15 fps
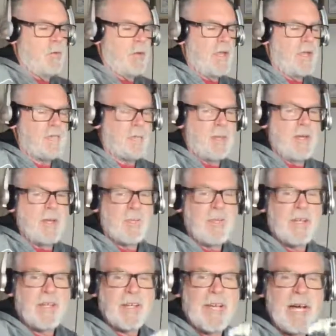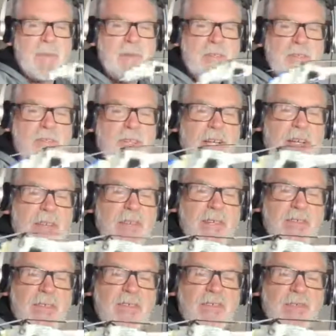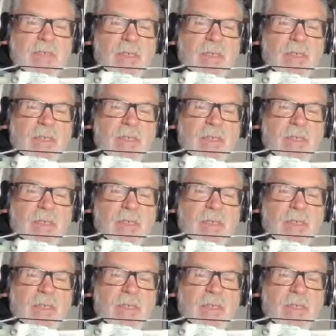to have to paint up the helicopters like this?